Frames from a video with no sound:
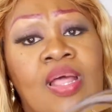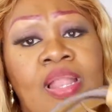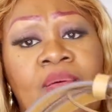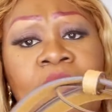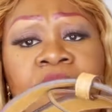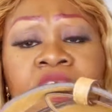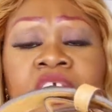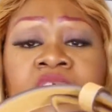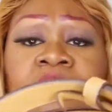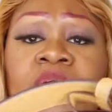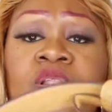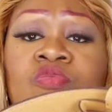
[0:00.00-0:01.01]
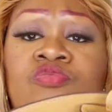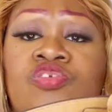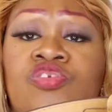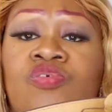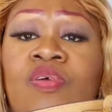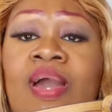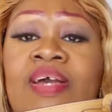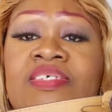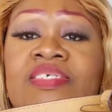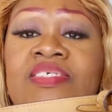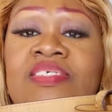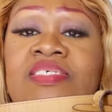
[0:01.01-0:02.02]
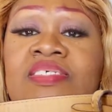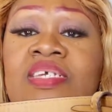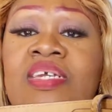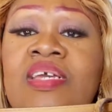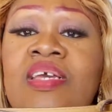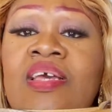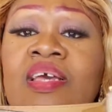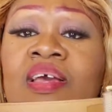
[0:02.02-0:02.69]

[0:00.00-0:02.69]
Let me bring it up close so you guys can see.